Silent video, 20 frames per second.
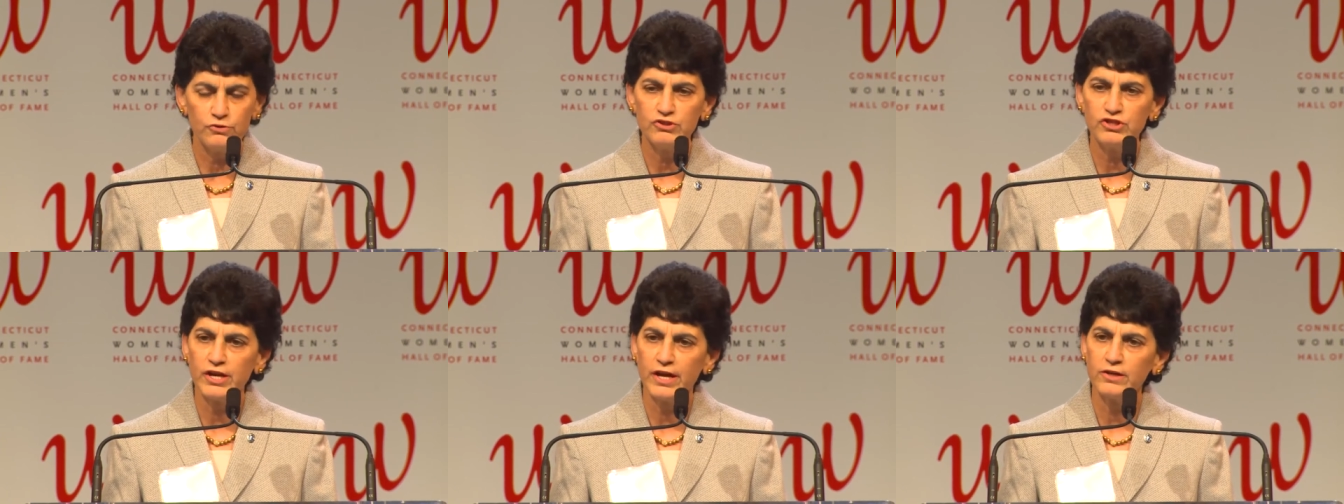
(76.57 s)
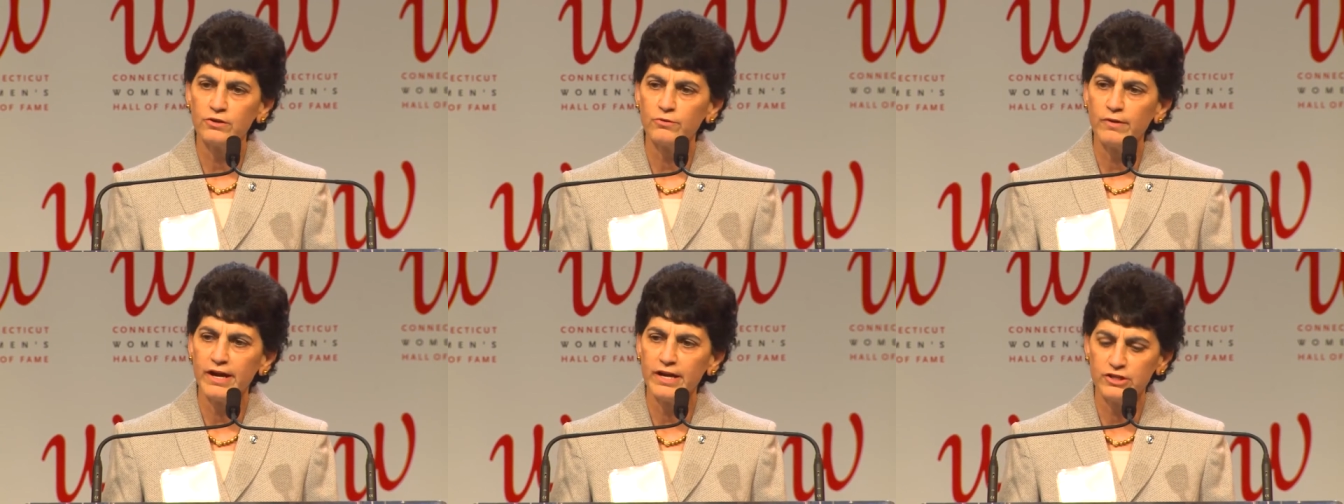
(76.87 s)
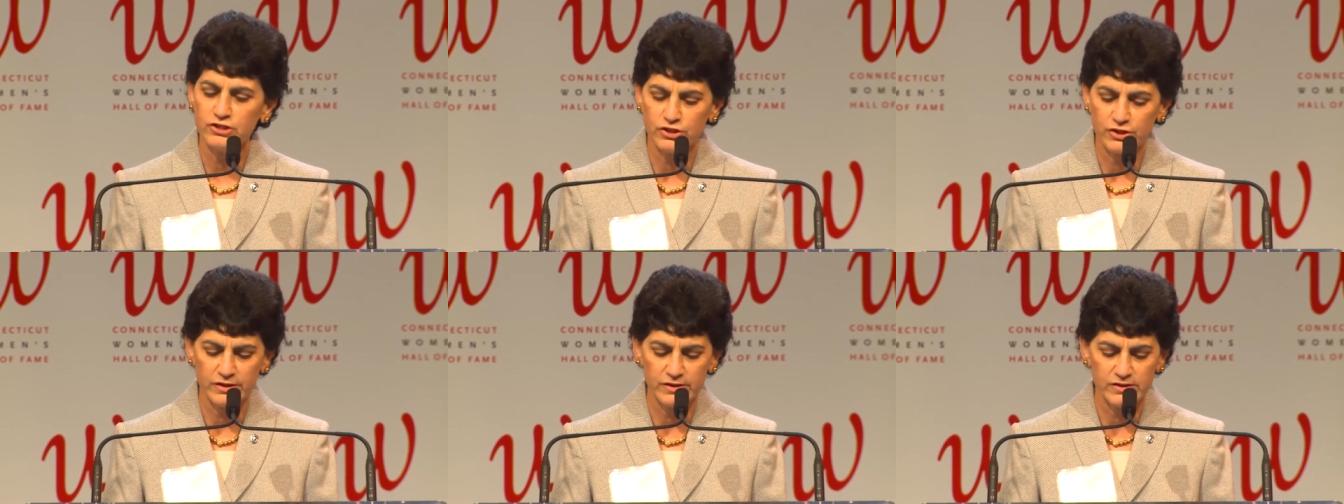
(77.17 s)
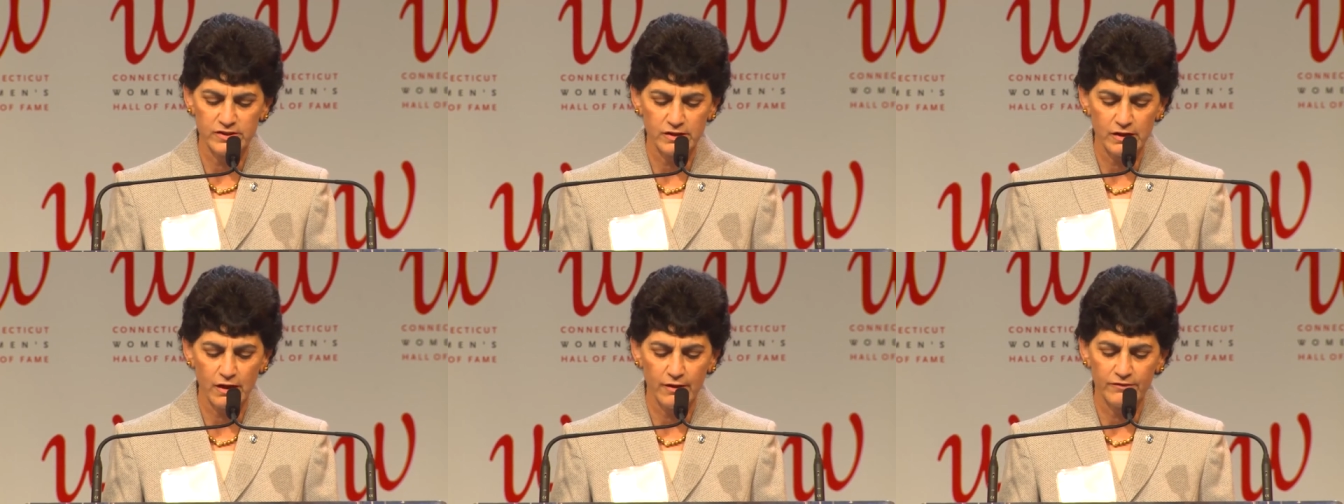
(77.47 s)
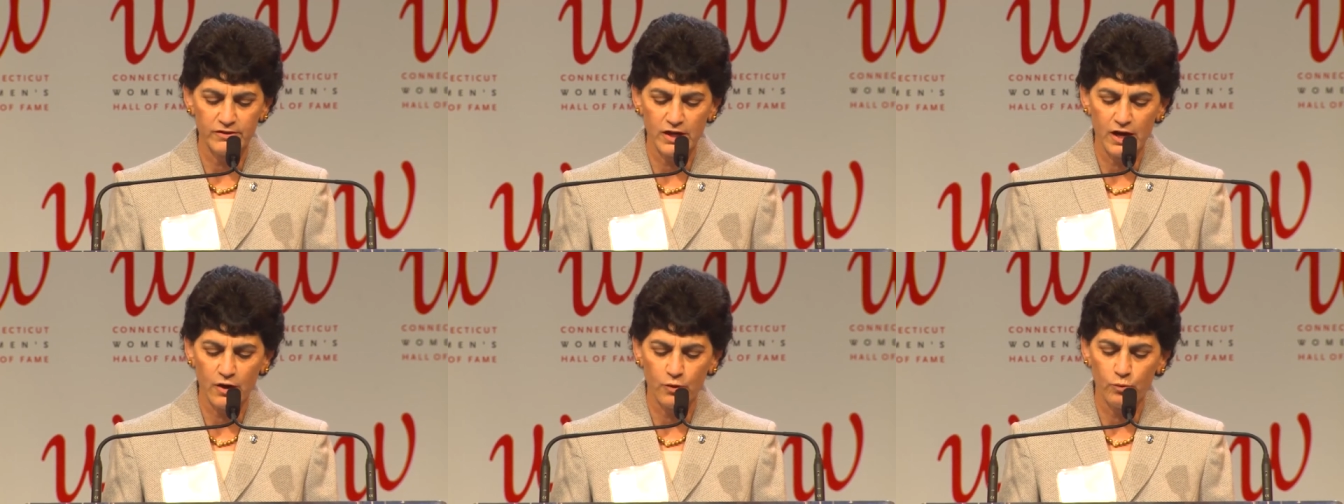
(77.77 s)
generations of
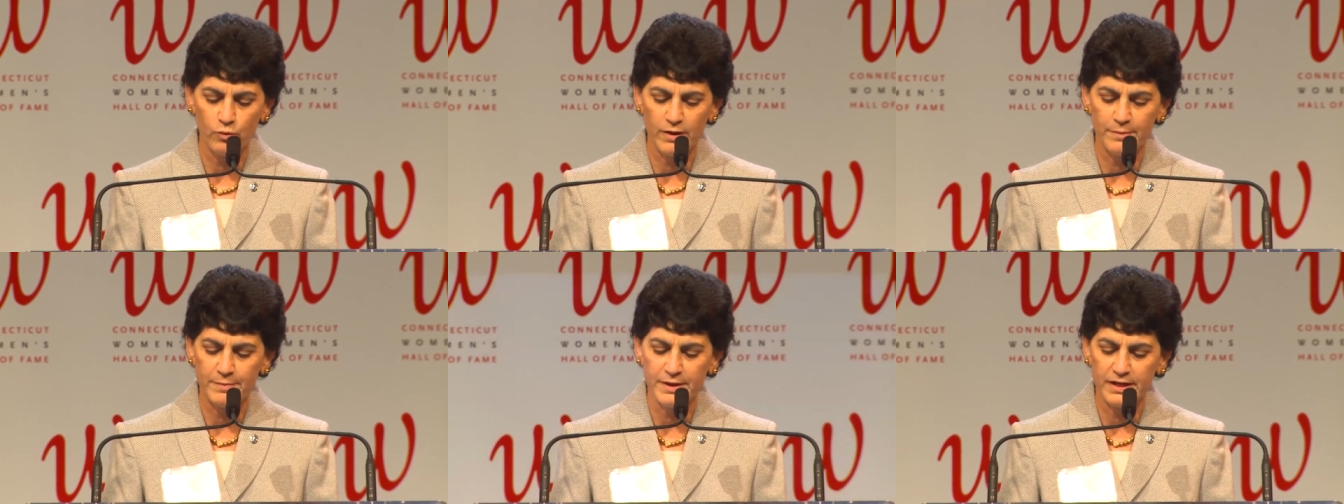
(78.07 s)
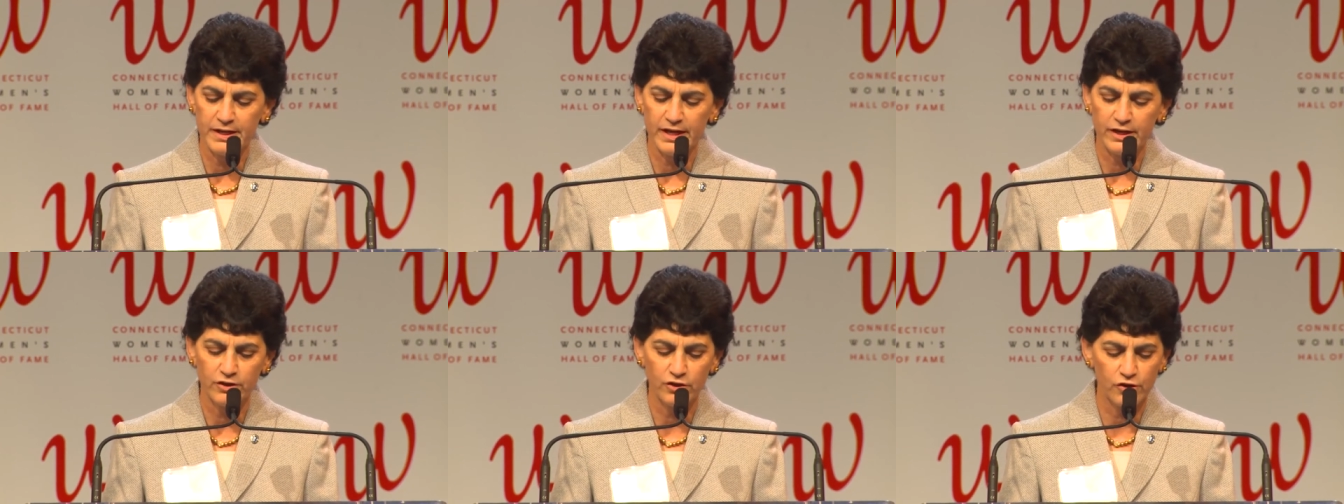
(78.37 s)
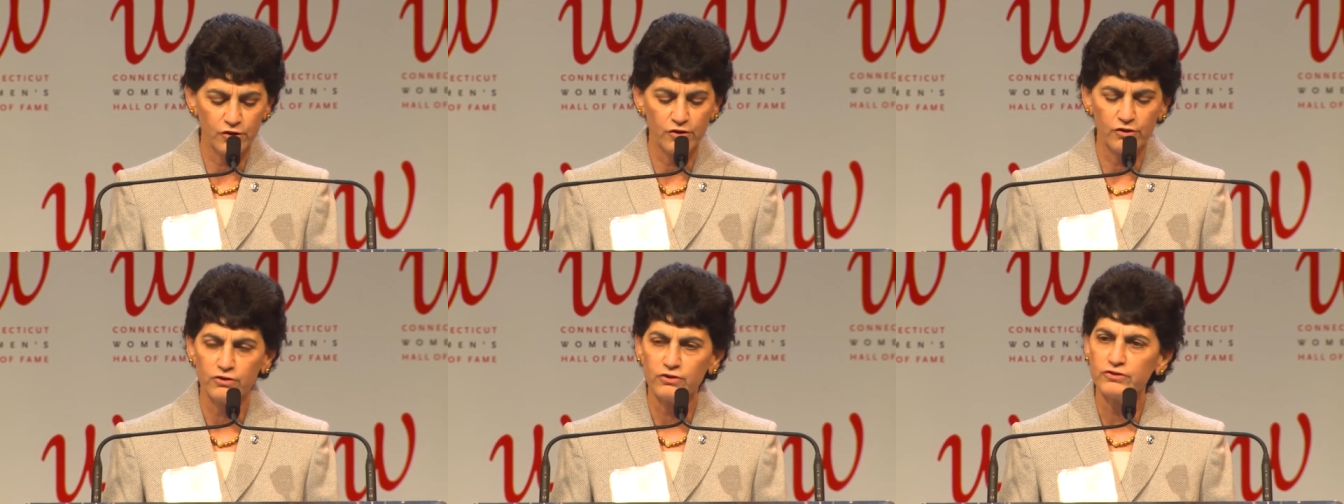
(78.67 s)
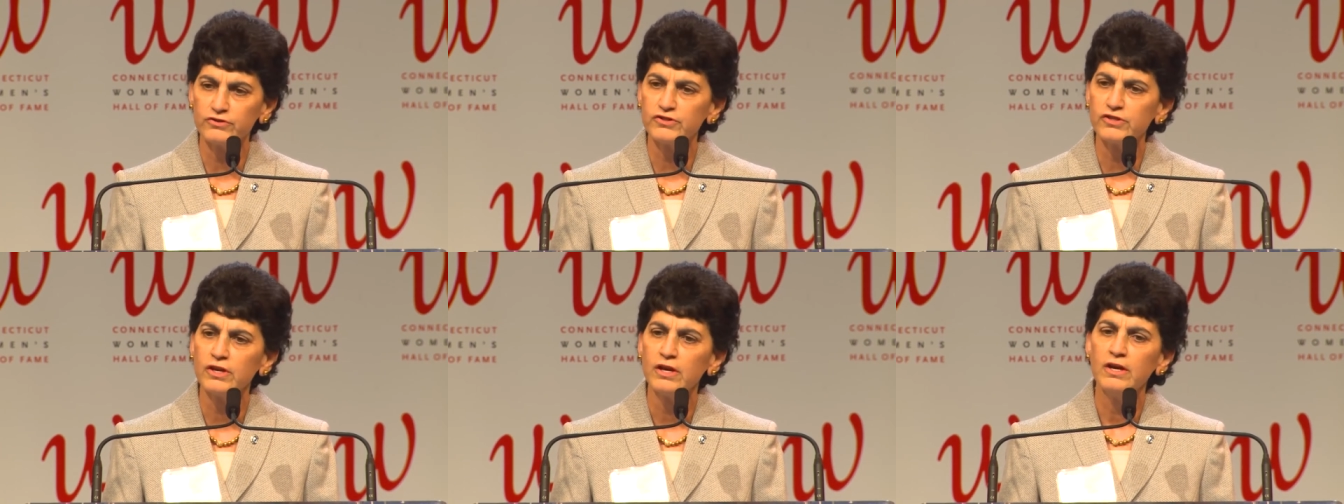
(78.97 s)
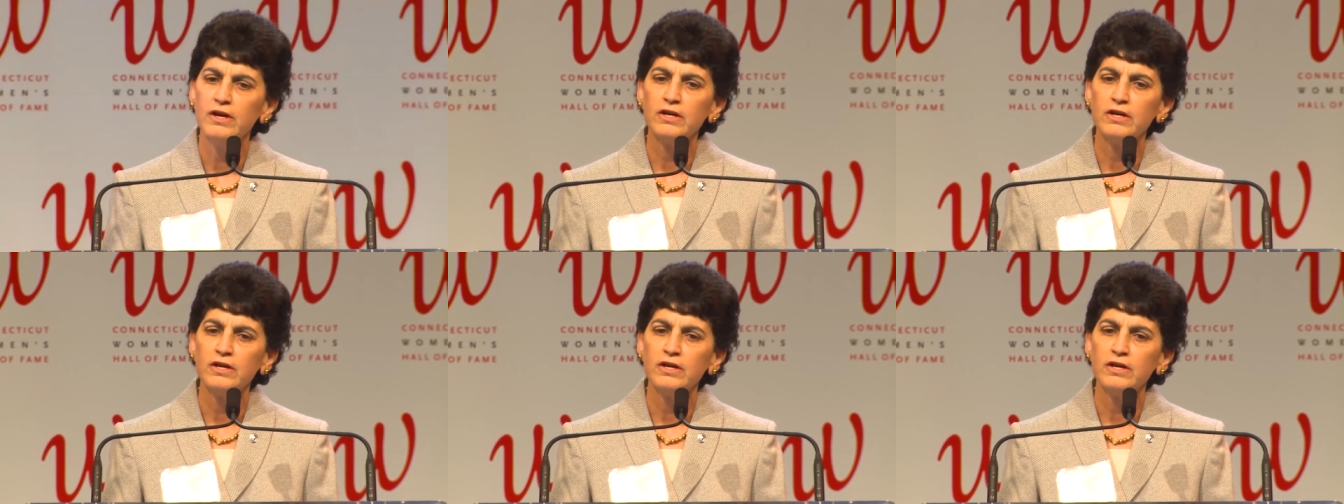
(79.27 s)
young women and girls